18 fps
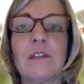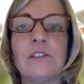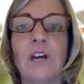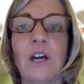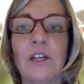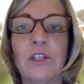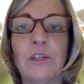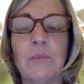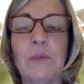
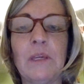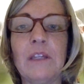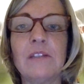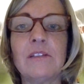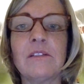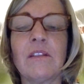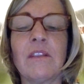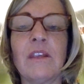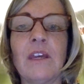
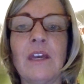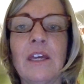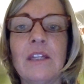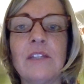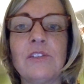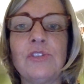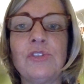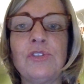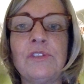document
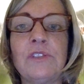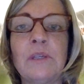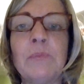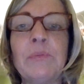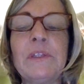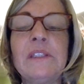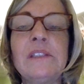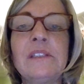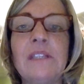that
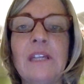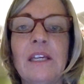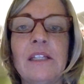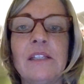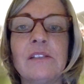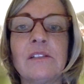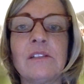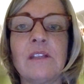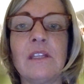simply
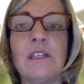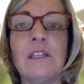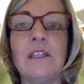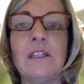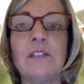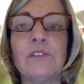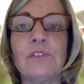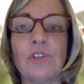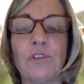states
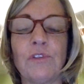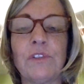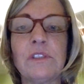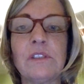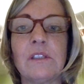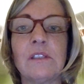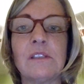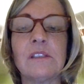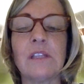the
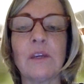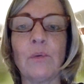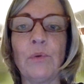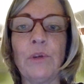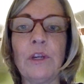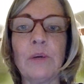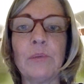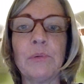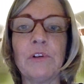services that
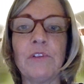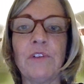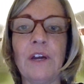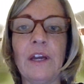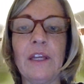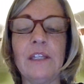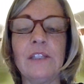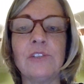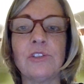we are
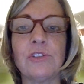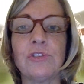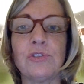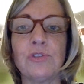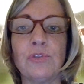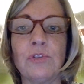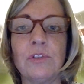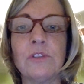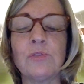providing to
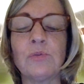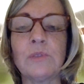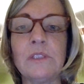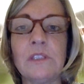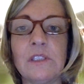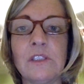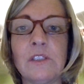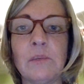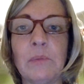students
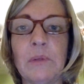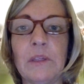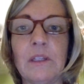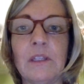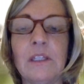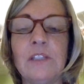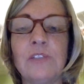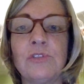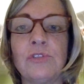with
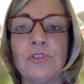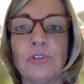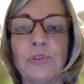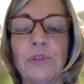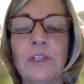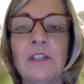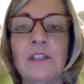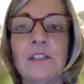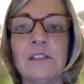disabilities
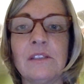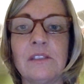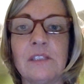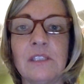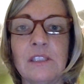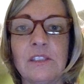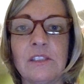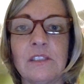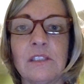during this
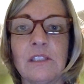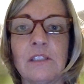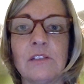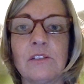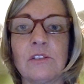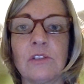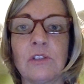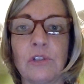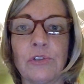
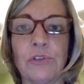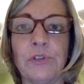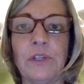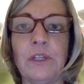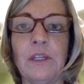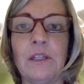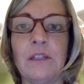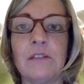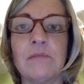distance
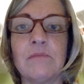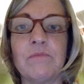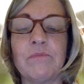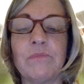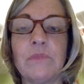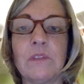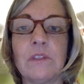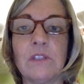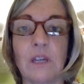learning
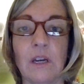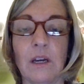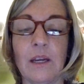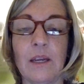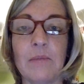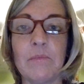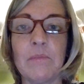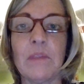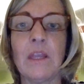
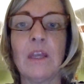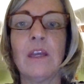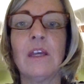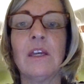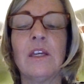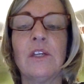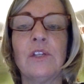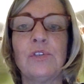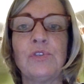time.
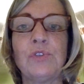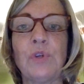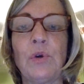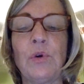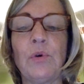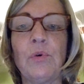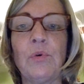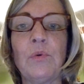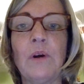
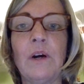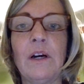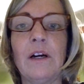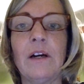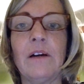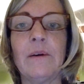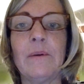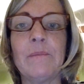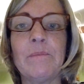So
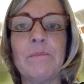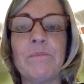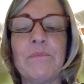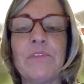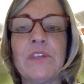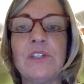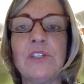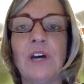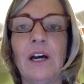
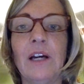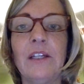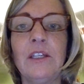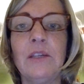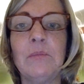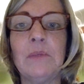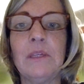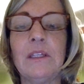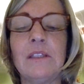the
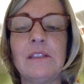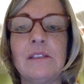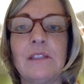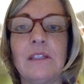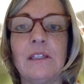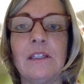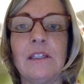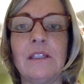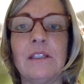
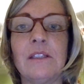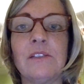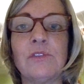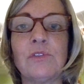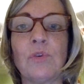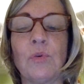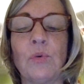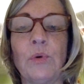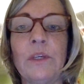document
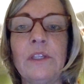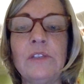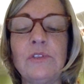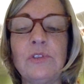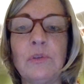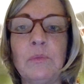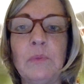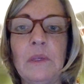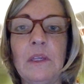is going
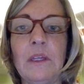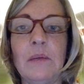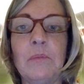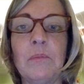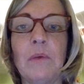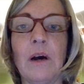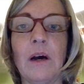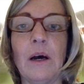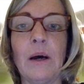to
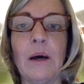be